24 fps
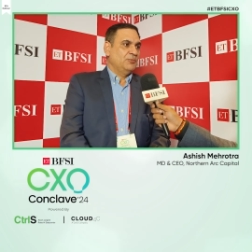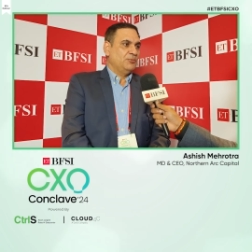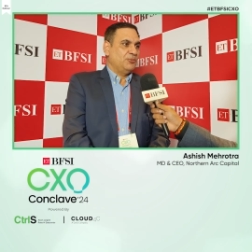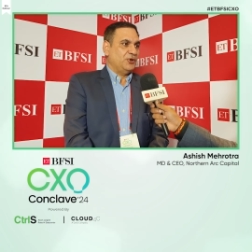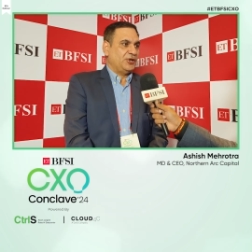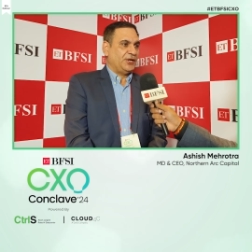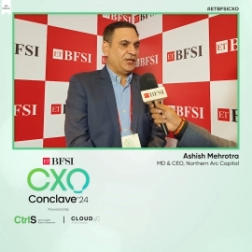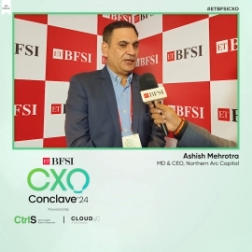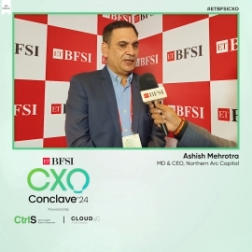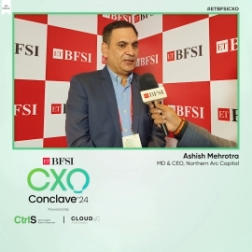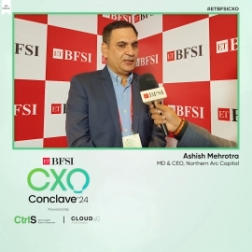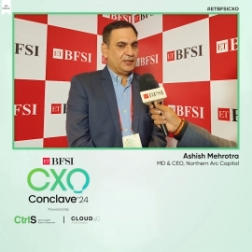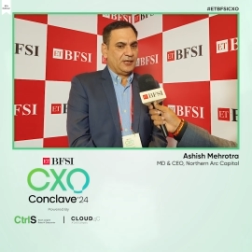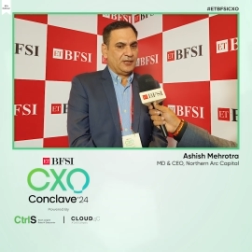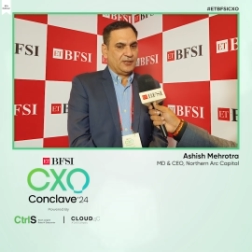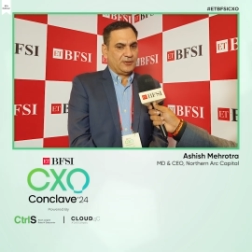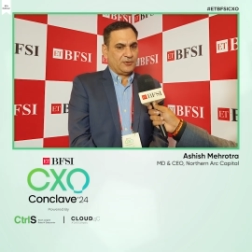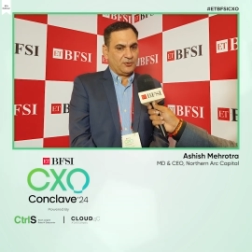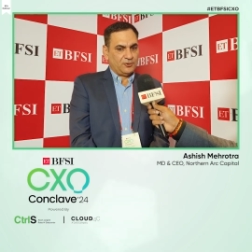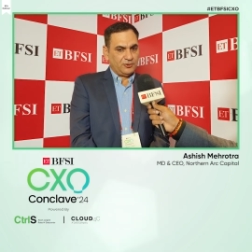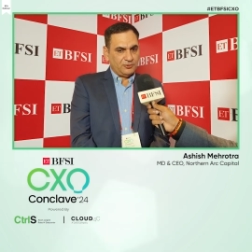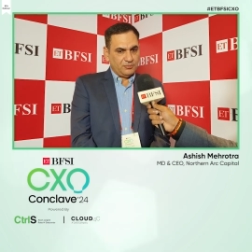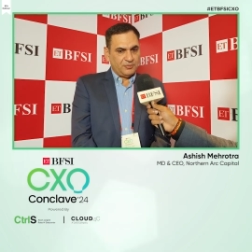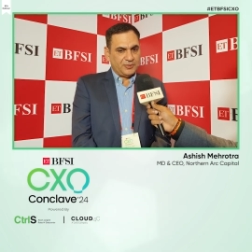putting in
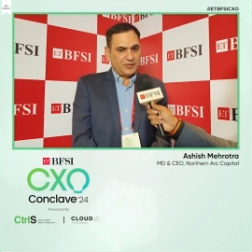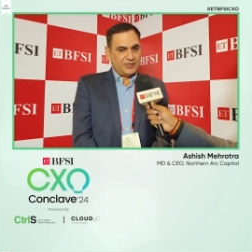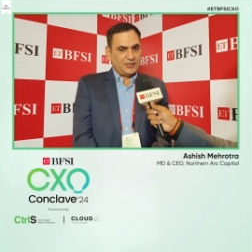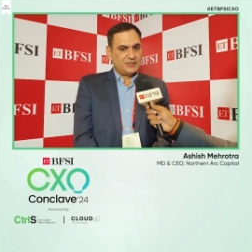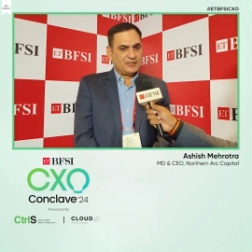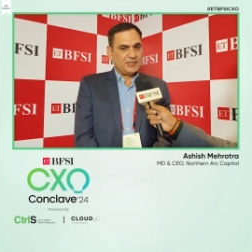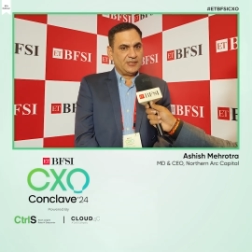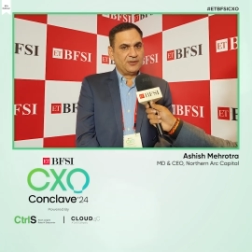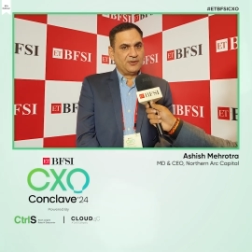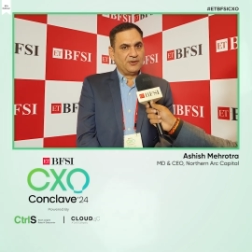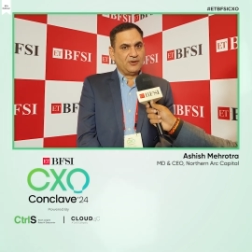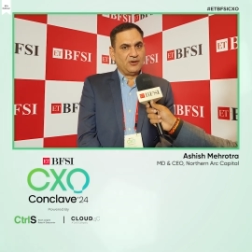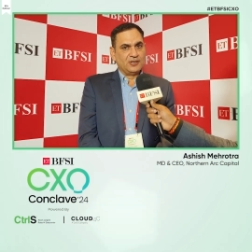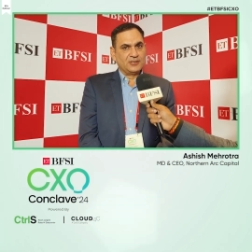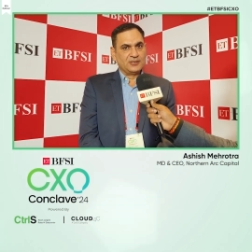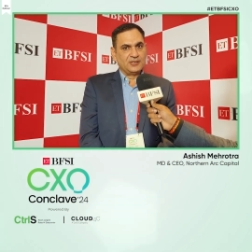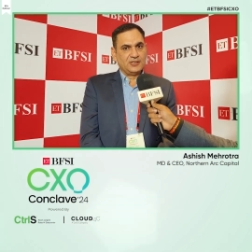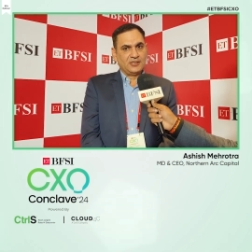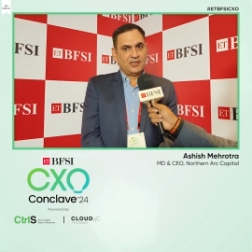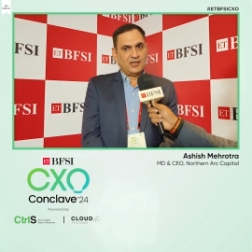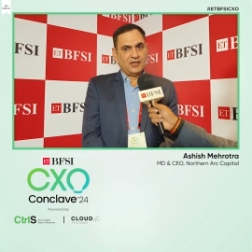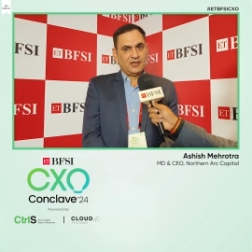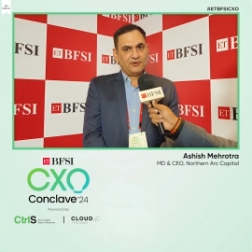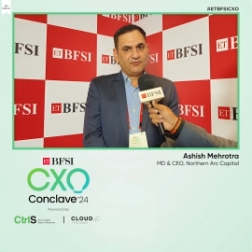our own piece. At
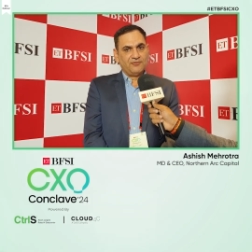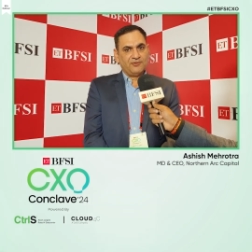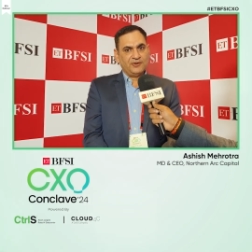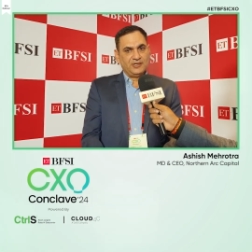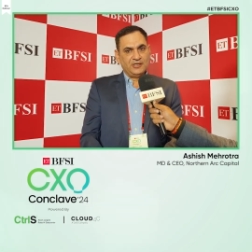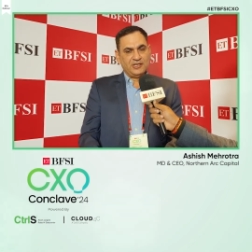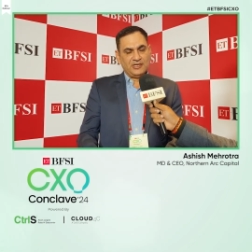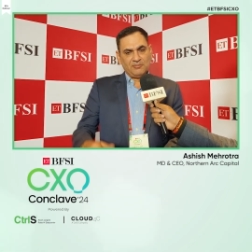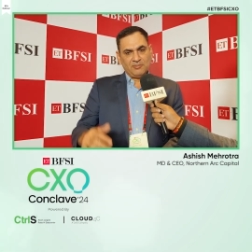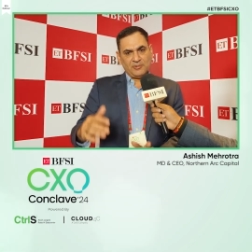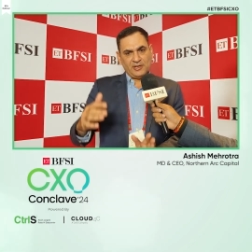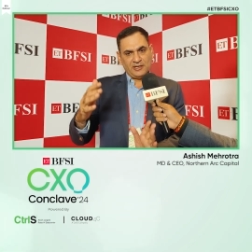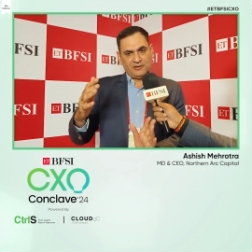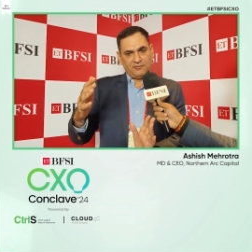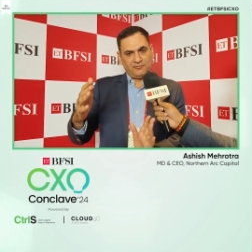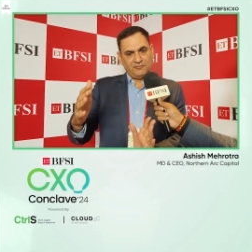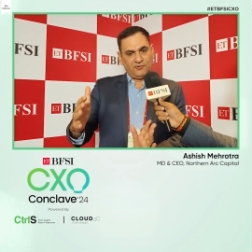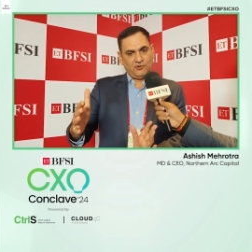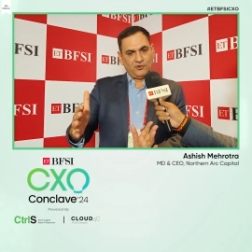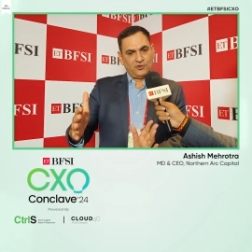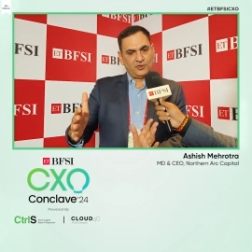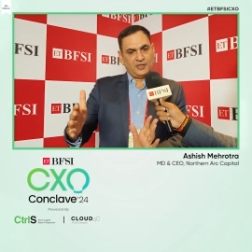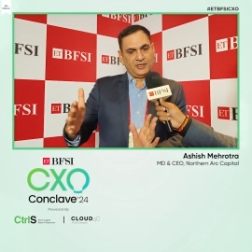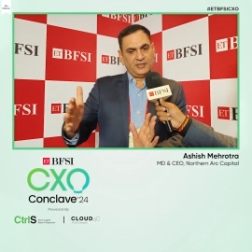Northern Arc, we deeply
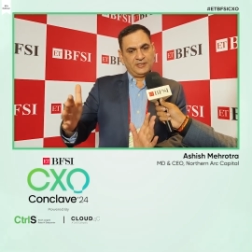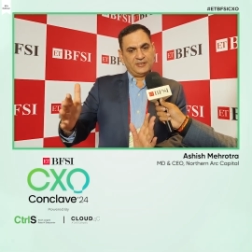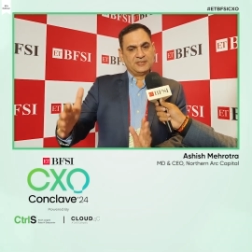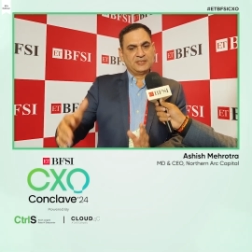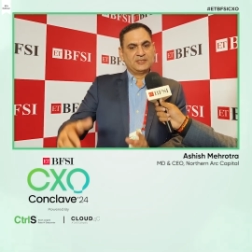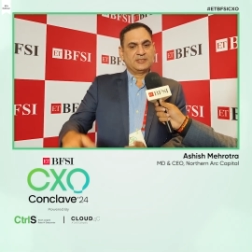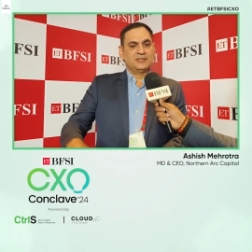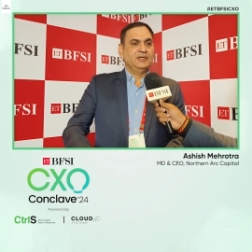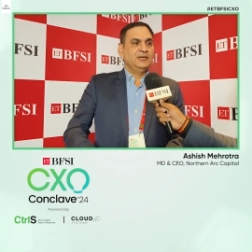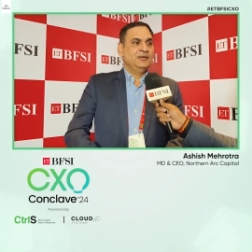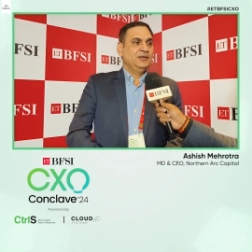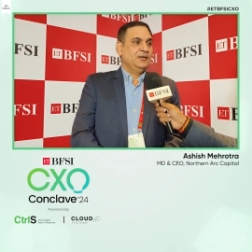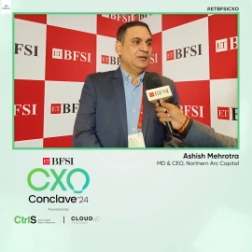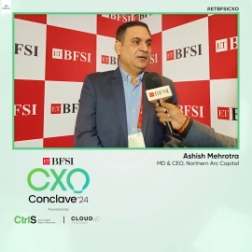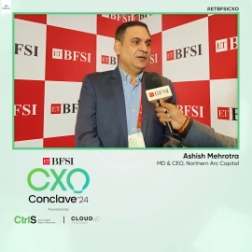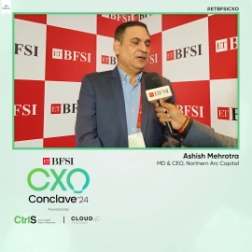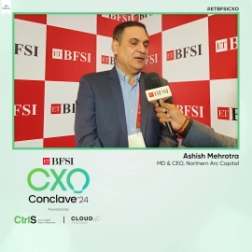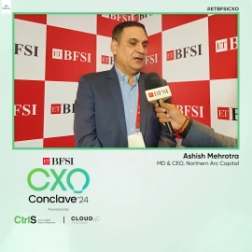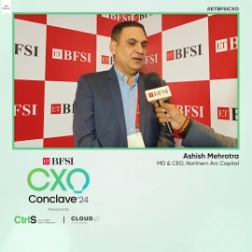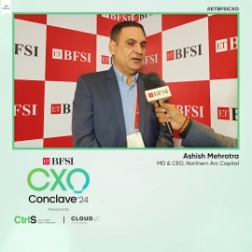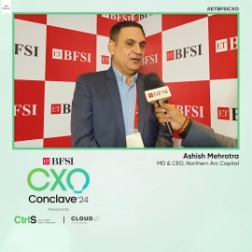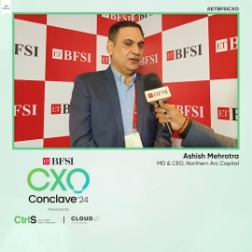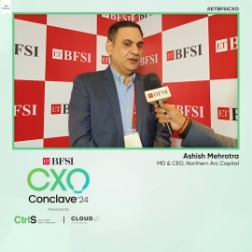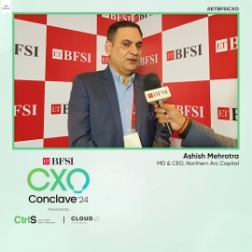focused
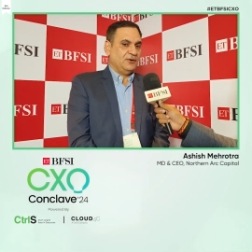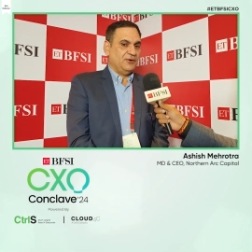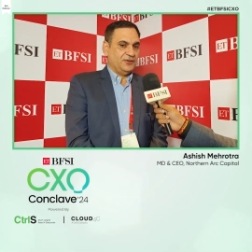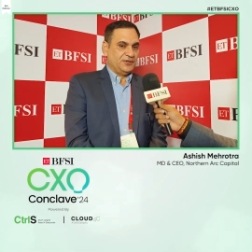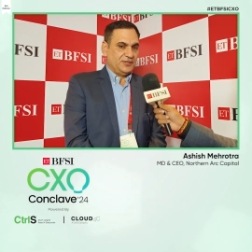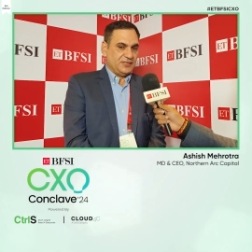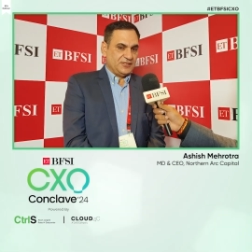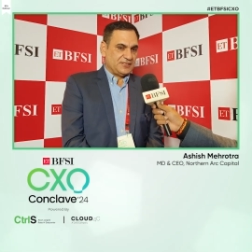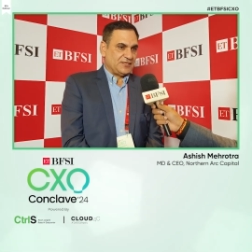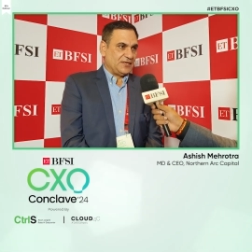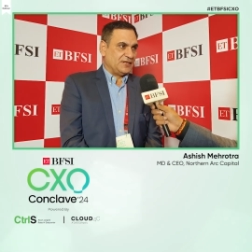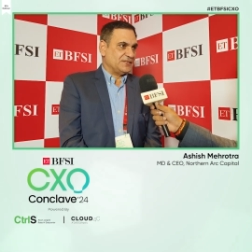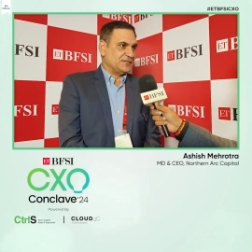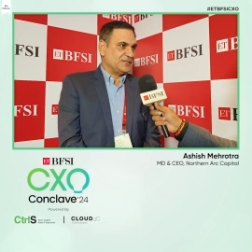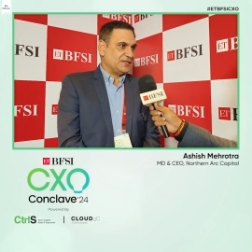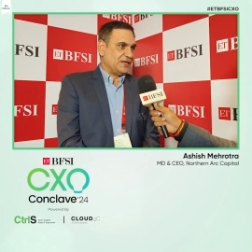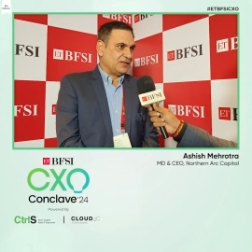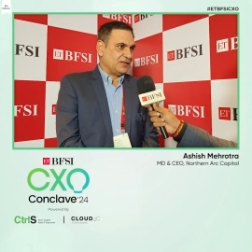uh, on the six